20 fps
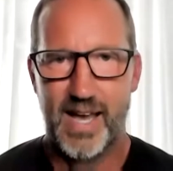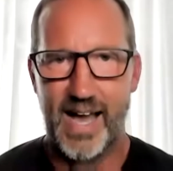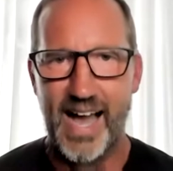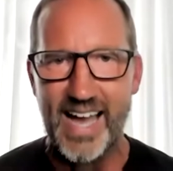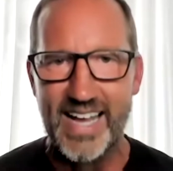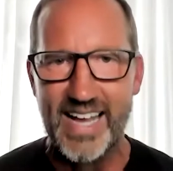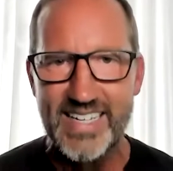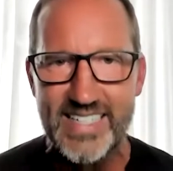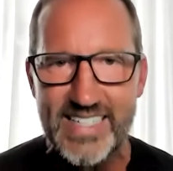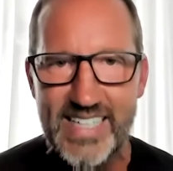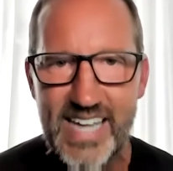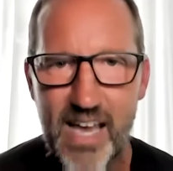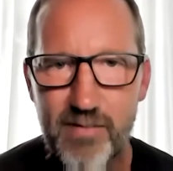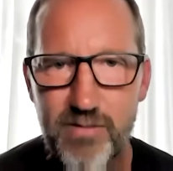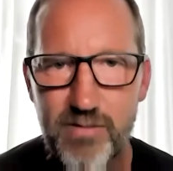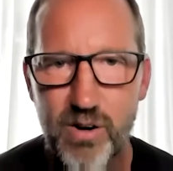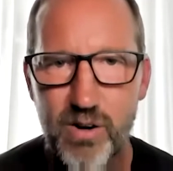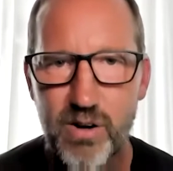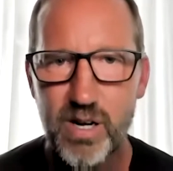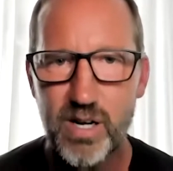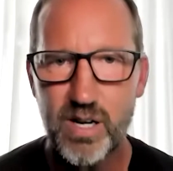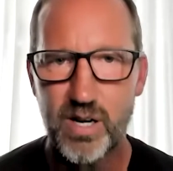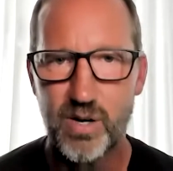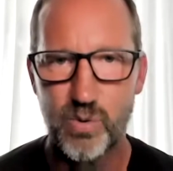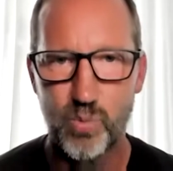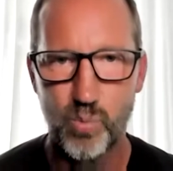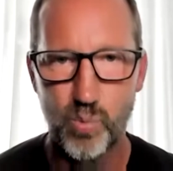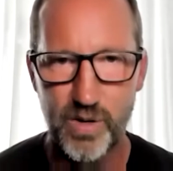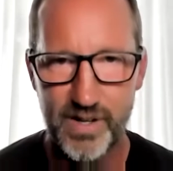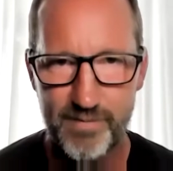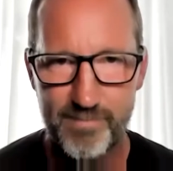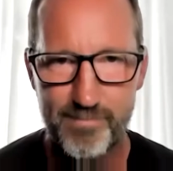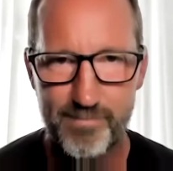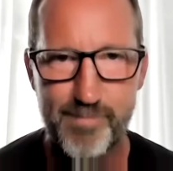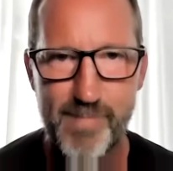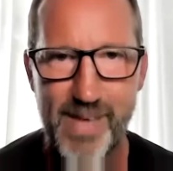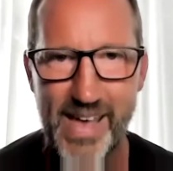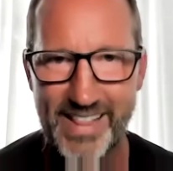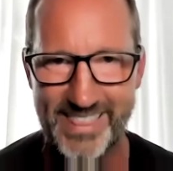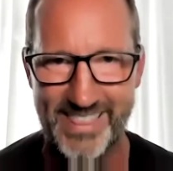i never would have
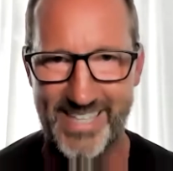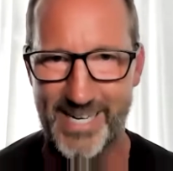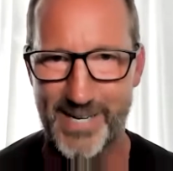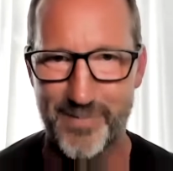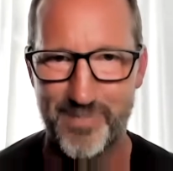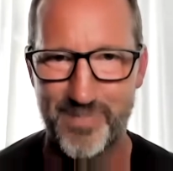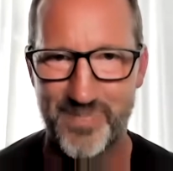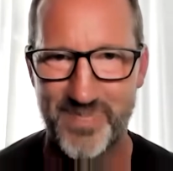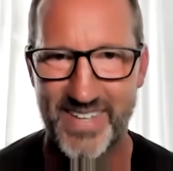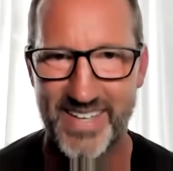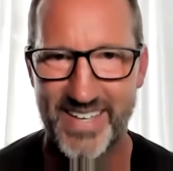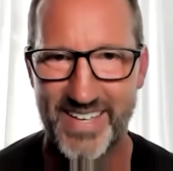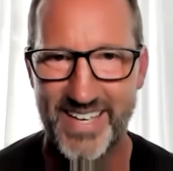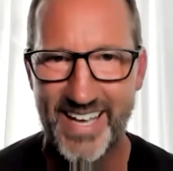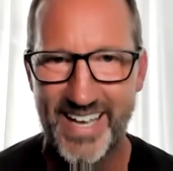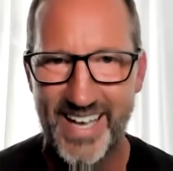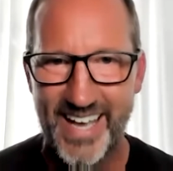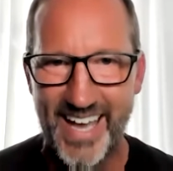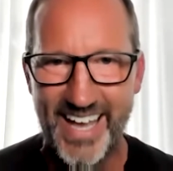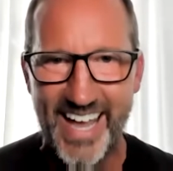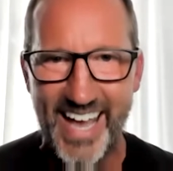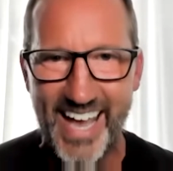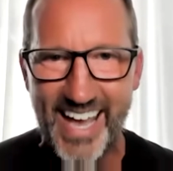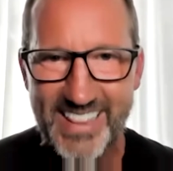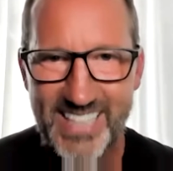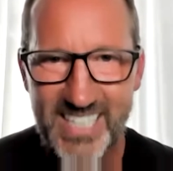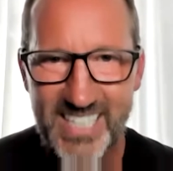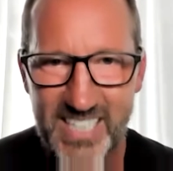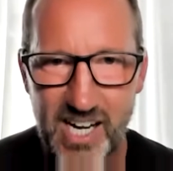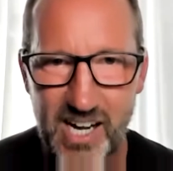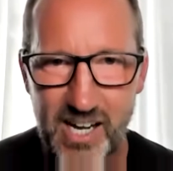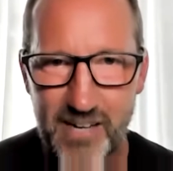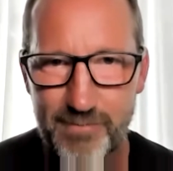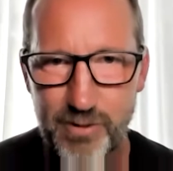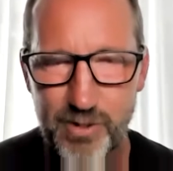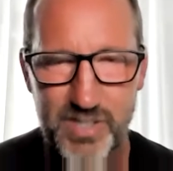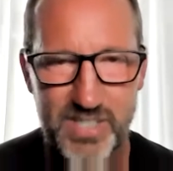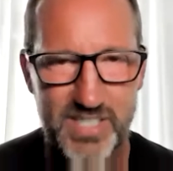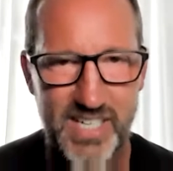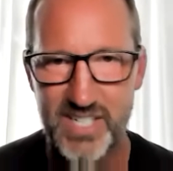met them and had the
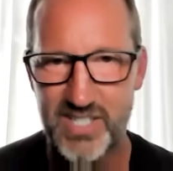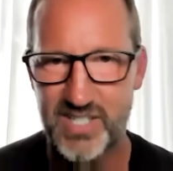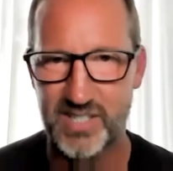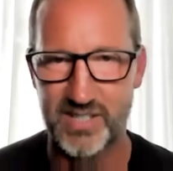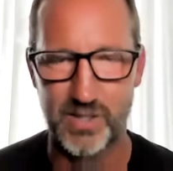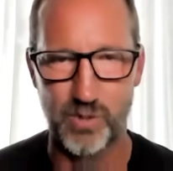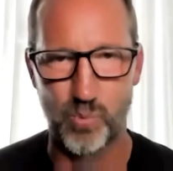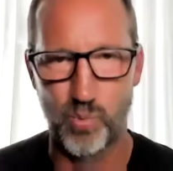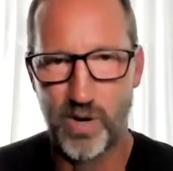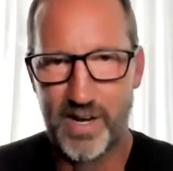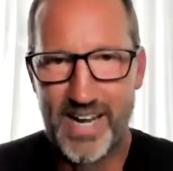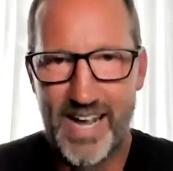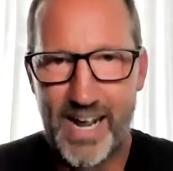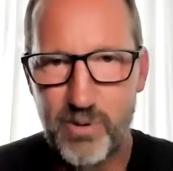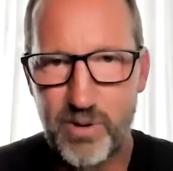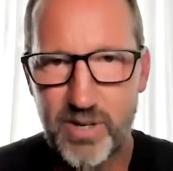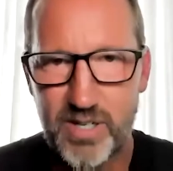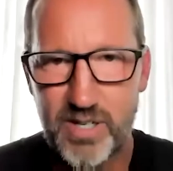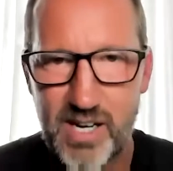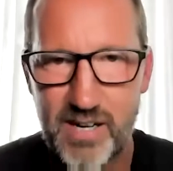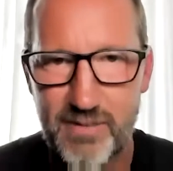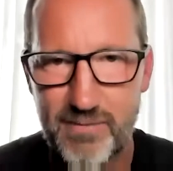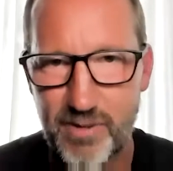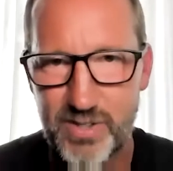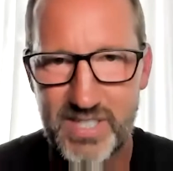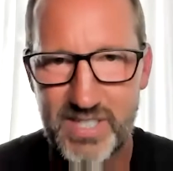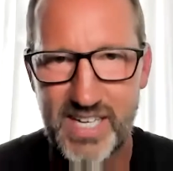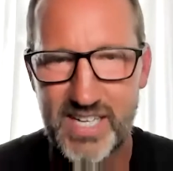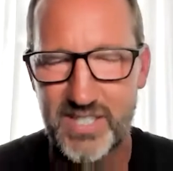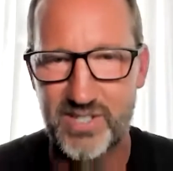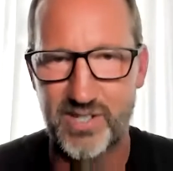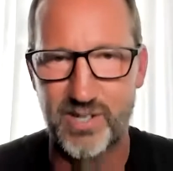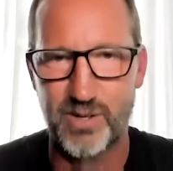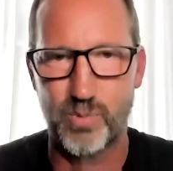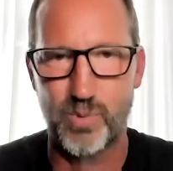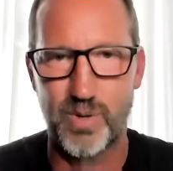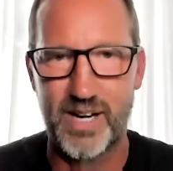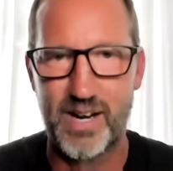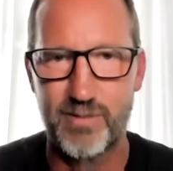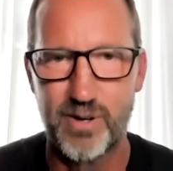conversation the one hour conversation or
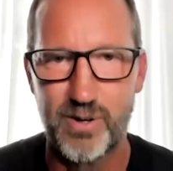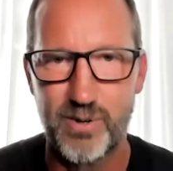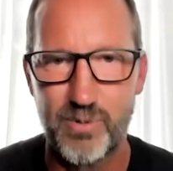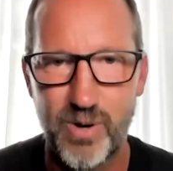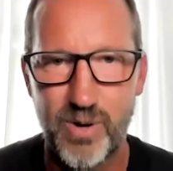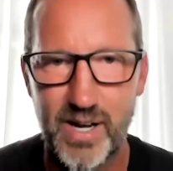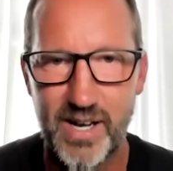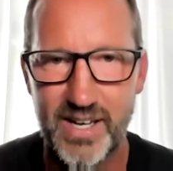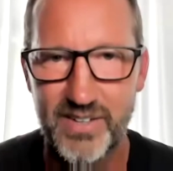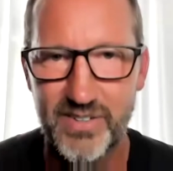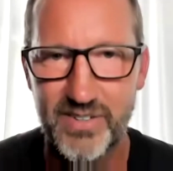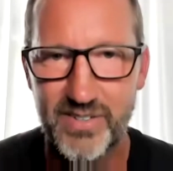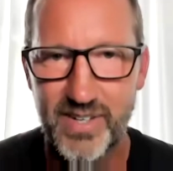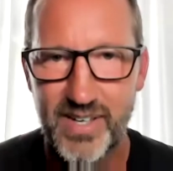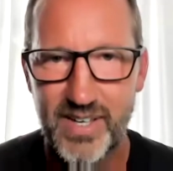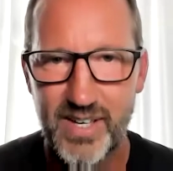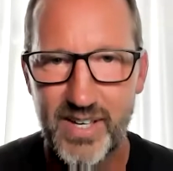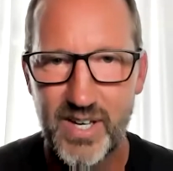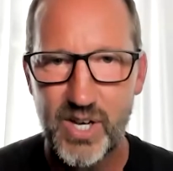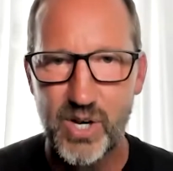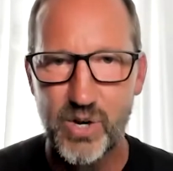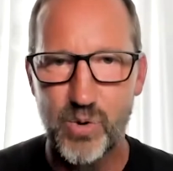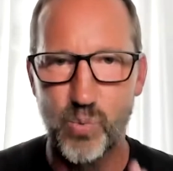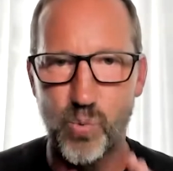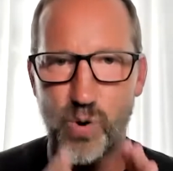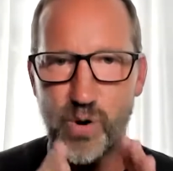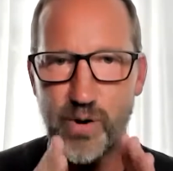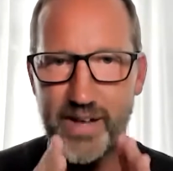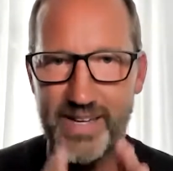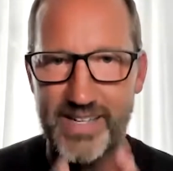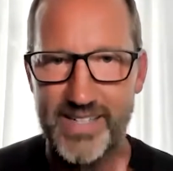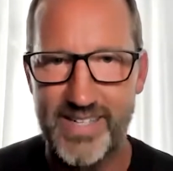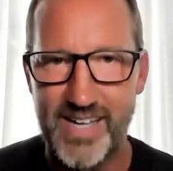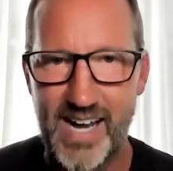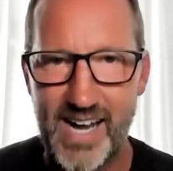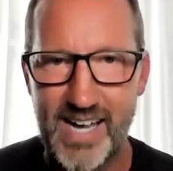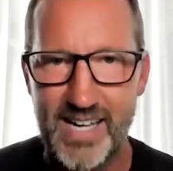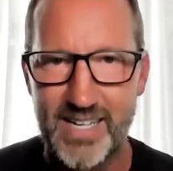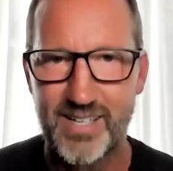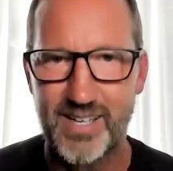whatever it was were it
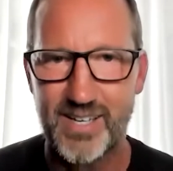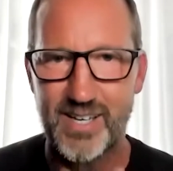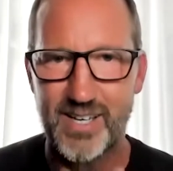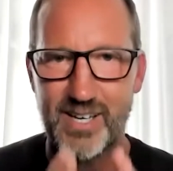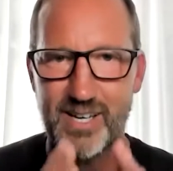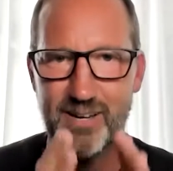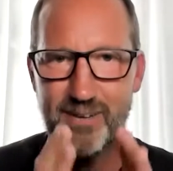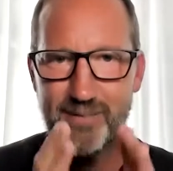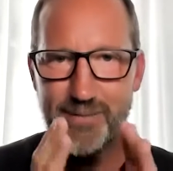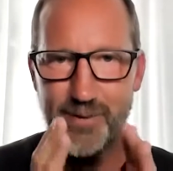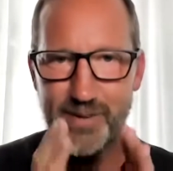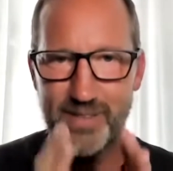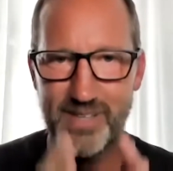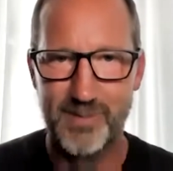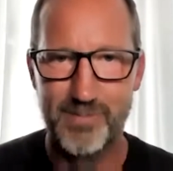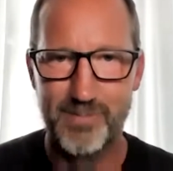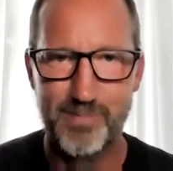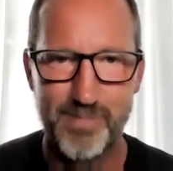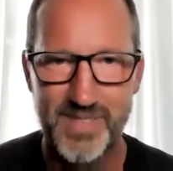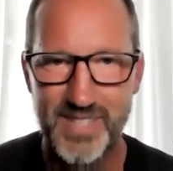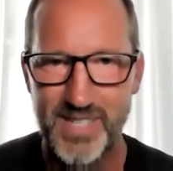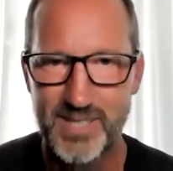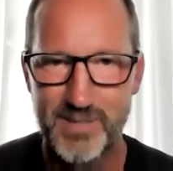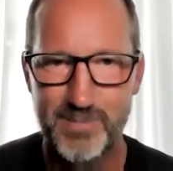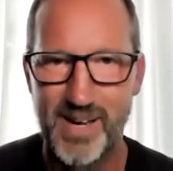not for the, this